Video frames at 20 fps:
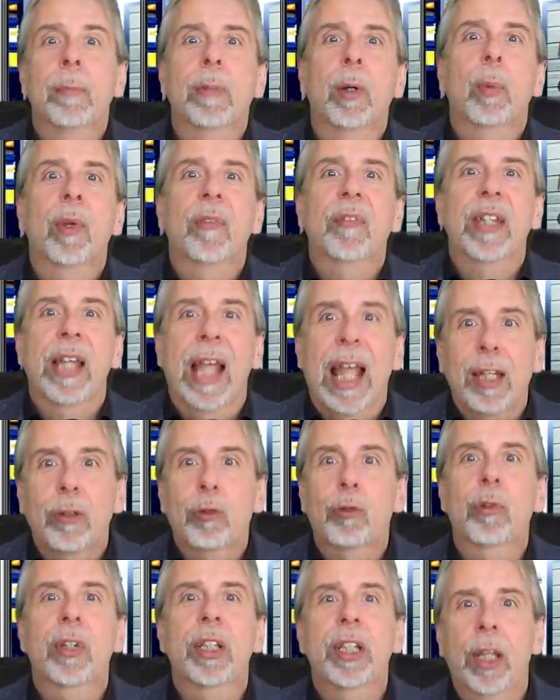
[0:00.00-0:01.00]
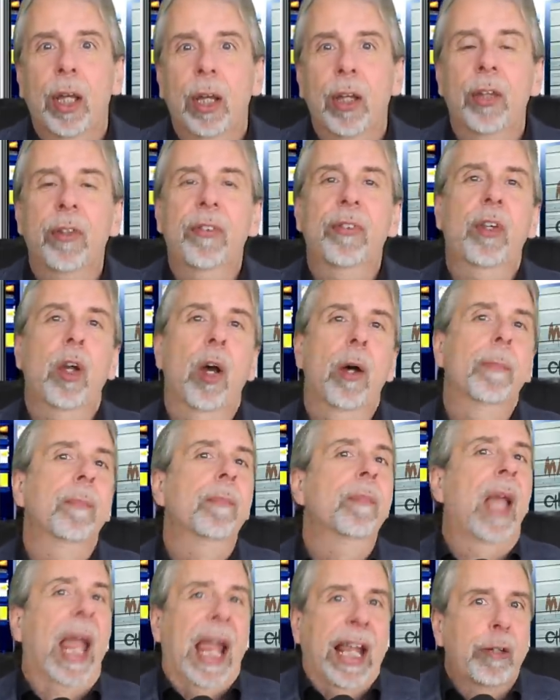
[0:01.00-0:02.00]
but with the extra years
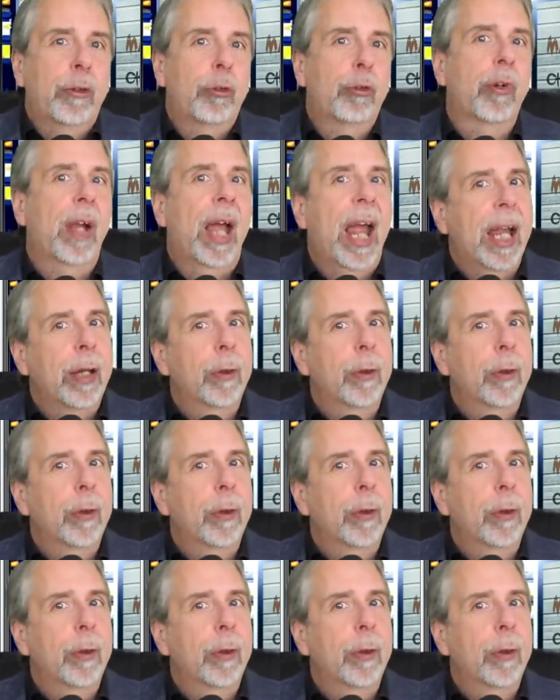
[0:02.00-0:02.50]
come extra